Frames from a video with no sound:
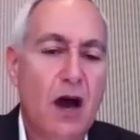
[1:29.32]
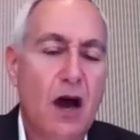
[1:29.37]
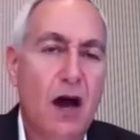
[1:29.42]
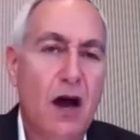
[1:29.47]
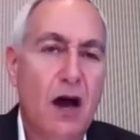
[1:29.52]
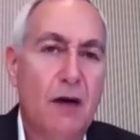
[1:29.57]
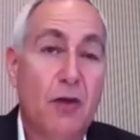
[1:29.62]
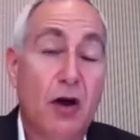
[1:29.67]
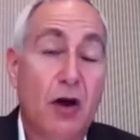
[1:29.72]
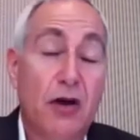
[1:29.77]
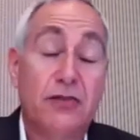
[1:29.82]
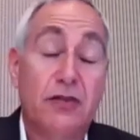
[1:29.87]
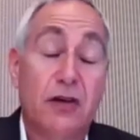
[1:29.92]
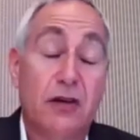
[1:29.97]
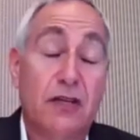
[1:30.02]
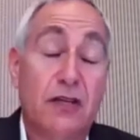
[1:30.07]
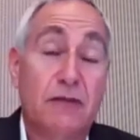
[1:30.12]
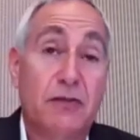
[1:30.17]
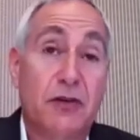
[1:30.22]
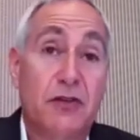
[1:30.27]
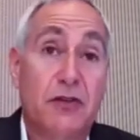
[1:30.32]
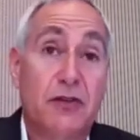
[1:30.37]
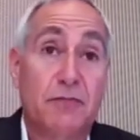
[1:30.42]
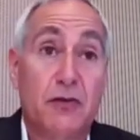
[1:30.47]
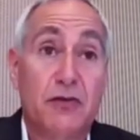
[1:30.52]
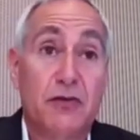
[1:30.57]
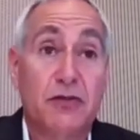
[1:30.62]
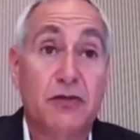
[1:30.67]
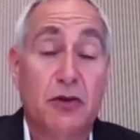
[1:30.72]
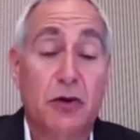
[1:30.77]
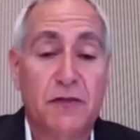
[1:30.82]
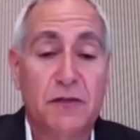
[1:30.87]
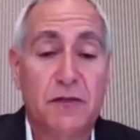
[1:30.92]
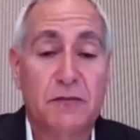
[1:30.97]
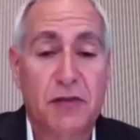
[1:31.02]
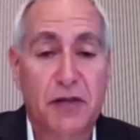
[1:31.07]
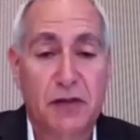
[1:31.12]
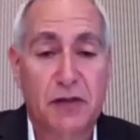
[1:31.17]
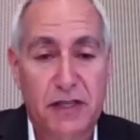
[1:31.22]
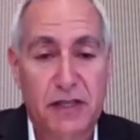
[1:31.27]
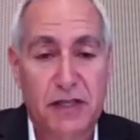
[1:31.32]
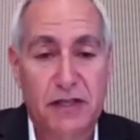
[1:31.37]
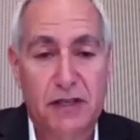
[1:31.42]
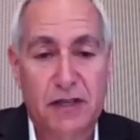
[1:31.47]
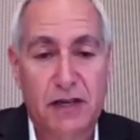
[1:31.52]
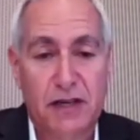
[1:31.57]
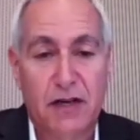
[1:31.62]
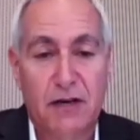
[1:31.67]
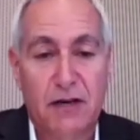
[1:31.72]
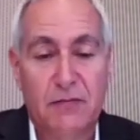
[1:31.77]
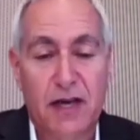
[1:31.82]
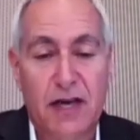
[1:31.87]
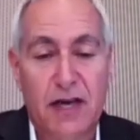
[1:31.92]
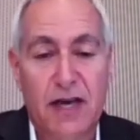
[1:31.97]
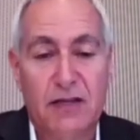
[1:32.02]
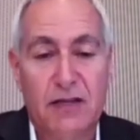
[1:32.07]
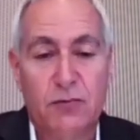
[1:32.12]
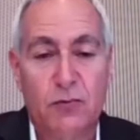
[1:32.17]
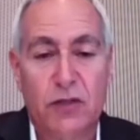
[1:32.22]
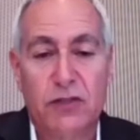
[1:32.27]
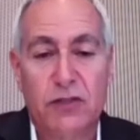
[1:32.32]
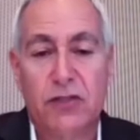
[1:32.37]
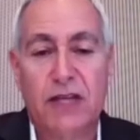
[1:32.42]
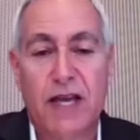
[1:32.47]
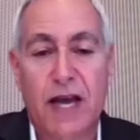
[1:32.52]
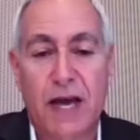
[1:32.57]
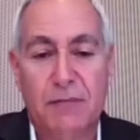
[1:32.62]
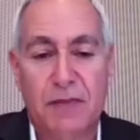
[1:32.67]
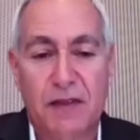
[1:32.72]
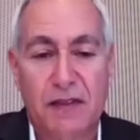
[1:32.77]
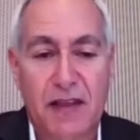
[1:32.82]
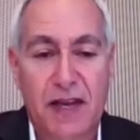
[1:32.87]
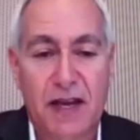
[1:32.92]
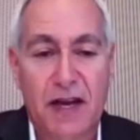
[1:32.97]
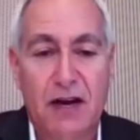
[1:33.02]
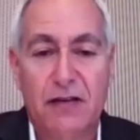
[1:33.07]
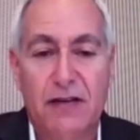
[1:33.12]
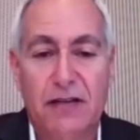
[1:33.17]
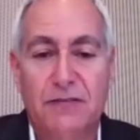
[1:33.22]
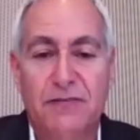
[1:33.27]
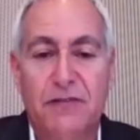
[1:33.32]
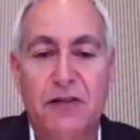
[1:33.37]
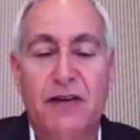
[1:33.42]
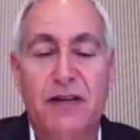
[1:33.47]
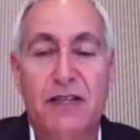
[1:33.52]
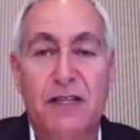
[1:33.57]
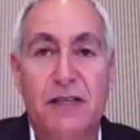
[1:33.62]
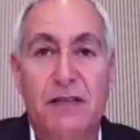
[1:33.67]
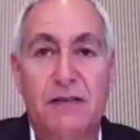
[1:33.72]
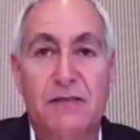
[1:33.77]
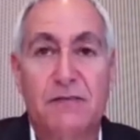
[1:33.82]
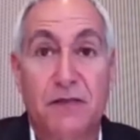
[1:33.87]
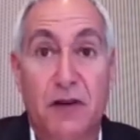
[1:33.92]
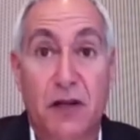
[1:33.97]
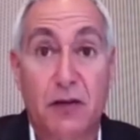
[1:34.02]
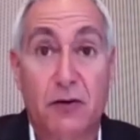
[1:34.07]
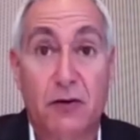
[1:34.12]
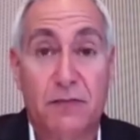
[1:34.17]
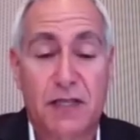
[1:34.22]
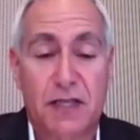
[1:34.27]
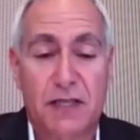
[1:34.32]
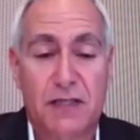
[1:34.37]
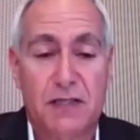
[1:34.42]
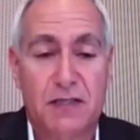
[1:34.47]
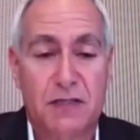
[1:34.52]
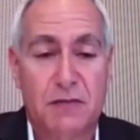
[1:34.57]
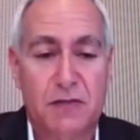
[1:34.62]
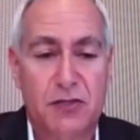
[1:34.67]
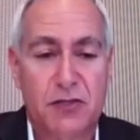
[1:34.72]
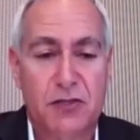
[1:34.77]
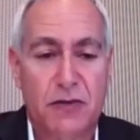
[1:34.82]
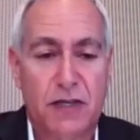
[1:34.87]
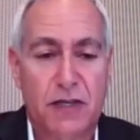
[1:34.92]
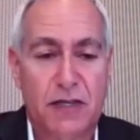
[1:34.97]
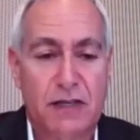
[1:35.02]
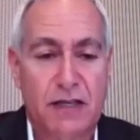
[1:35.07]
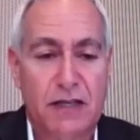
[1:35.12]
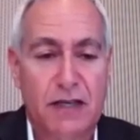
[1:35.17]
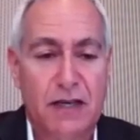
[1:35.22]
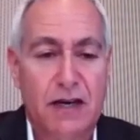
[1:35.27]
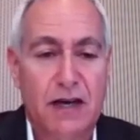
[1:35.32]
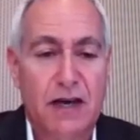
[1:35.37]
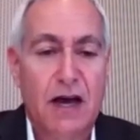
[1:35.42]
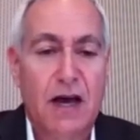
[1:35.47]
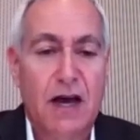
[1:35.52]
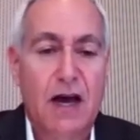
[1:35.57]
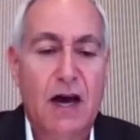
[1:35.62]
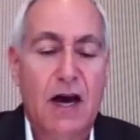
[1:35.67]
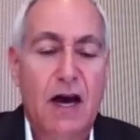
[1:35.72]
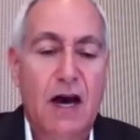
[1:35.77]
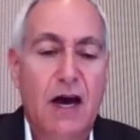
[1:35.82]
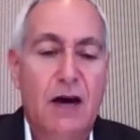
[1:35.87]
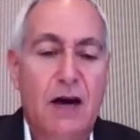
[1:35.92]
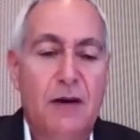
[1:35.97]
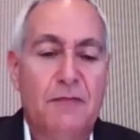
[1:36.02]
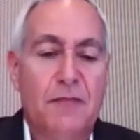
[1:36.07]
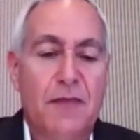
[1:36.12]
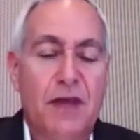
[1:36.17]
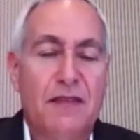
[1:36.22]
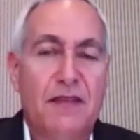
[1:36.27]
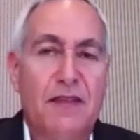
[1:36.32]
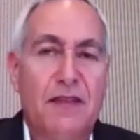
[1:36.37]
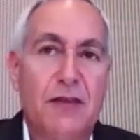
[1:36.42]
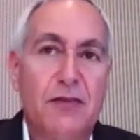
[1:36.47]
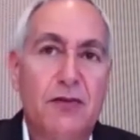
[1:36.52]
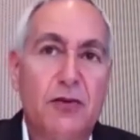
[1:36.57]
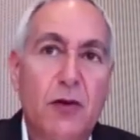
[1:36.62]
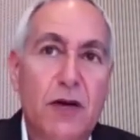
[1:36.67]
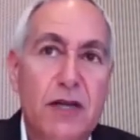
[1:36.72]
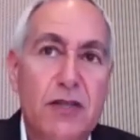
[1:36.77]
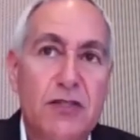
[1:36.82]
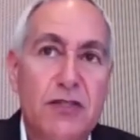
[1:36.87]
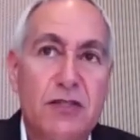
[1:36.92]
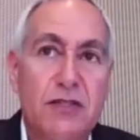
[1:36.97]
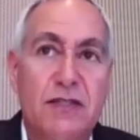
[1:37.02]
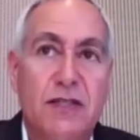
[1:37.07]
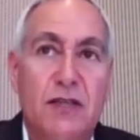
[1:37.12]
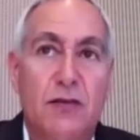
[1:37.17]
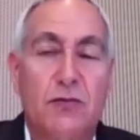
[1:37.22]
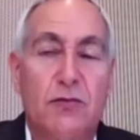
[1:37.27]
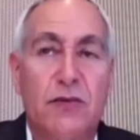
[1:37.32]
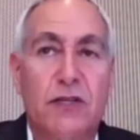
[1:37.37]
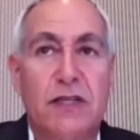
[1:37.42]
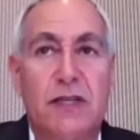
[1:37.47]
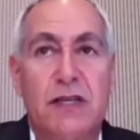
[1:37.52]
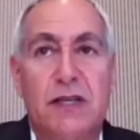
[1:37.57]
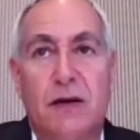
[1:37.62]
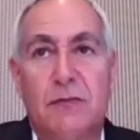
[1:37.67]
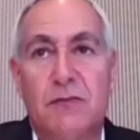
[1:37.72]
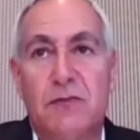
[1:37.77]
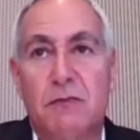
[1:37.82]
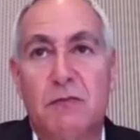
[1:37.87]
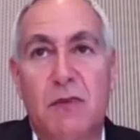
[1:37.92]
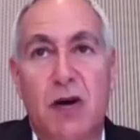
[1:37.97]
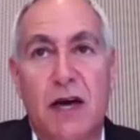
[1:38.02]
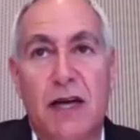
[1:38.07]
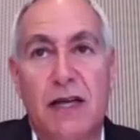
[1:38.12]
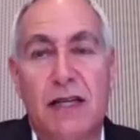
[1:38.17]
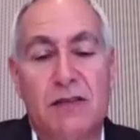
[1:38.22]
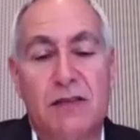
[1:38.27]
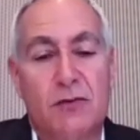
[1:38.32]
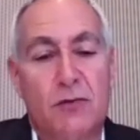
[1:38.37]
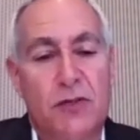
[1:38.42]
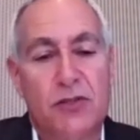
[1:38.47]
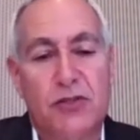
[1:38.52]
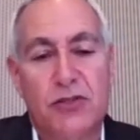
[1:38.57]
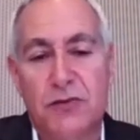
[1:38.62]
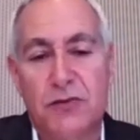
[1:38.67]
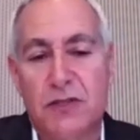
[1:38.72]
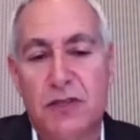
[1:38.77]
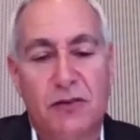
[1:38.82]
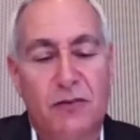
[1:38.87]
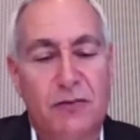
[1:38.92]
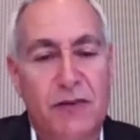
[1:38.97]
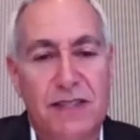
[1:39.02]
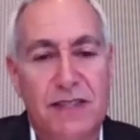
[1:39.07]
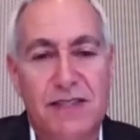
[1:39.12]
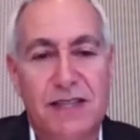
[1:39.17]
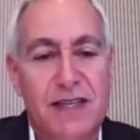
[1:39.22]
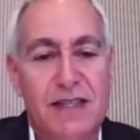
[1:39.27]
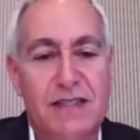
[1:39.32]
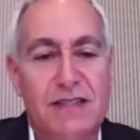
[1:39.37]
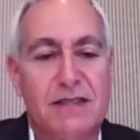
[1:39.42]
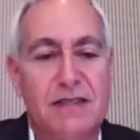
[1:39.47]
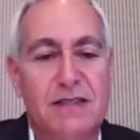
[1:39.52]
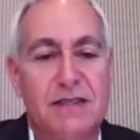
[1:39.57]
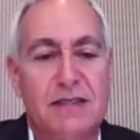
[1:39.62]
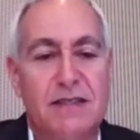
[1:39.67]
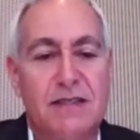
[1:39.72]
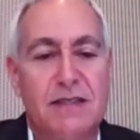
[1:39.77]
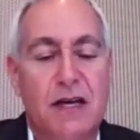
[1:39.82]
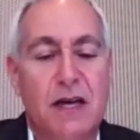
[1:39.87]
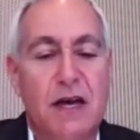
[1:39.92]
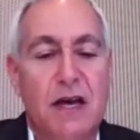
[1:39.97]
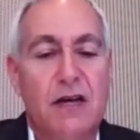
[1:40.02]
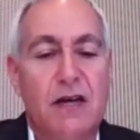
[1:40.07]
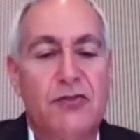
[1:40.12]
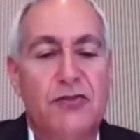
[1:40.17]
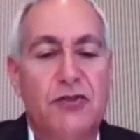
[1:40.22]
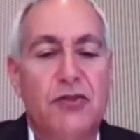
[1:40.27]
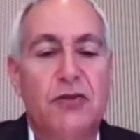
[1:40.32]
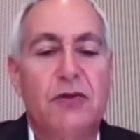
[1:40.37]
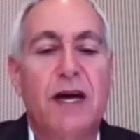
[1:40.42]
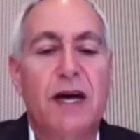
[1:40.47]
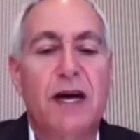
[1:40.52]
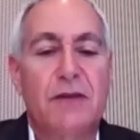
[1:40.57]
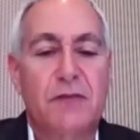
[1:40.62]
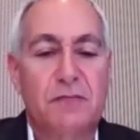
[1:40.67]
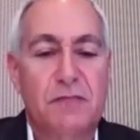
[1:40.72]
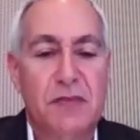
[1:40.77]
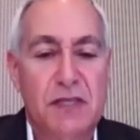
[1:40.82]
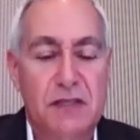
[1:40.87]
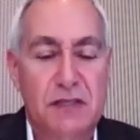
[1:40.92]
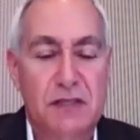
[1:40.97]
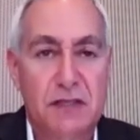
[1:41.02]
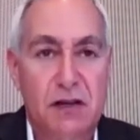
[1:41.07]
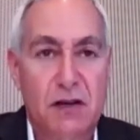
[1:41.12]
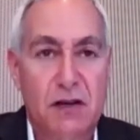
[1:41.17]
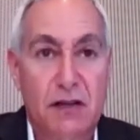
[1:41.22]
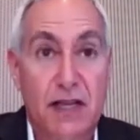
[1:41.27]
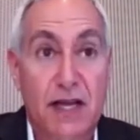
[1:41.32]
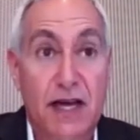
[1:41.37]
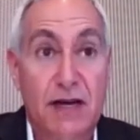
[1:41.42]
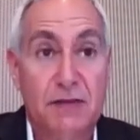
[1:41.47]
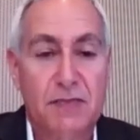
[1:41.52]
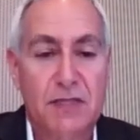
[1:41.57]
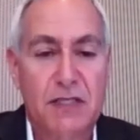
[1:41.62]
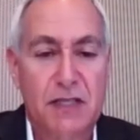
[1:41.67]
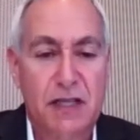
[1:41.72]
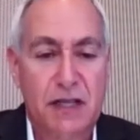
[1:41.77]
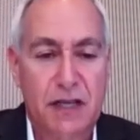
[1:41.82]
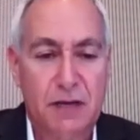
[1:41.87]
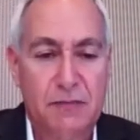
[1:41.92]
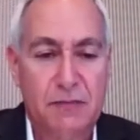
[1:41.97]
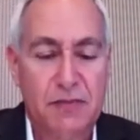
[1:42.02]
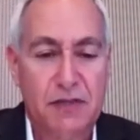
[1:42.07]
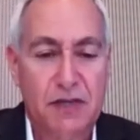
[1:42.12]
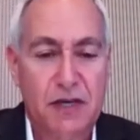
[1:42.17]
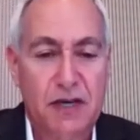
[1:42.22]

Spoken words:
Are you talking about the post-COVID period and what could happen there and if there are any follow-up tests to be doing? The other questions that really come to mind when choosing the right test is, do you have a PCR lab set up?